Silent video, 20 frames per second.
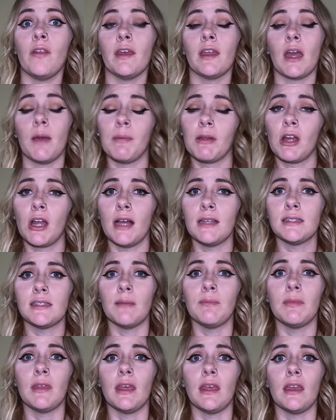they come across
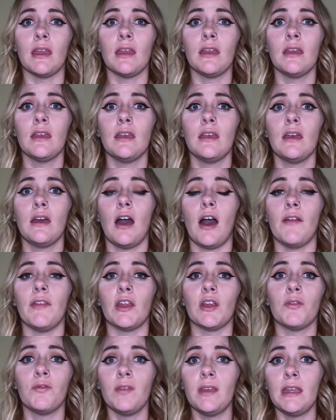something on
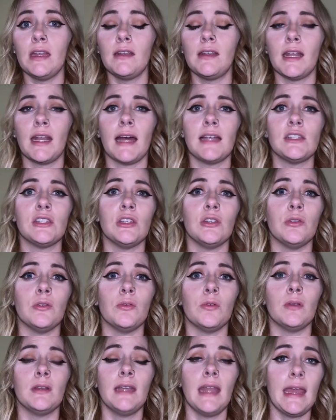their feed that has
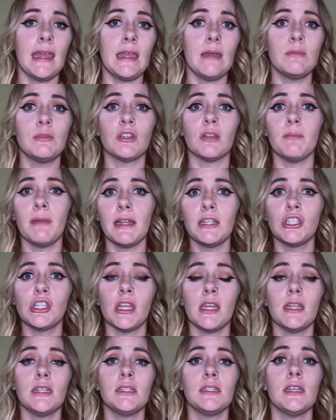you named or
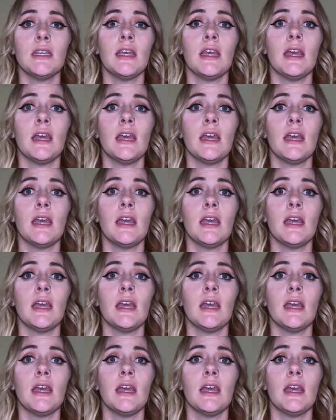mentioned,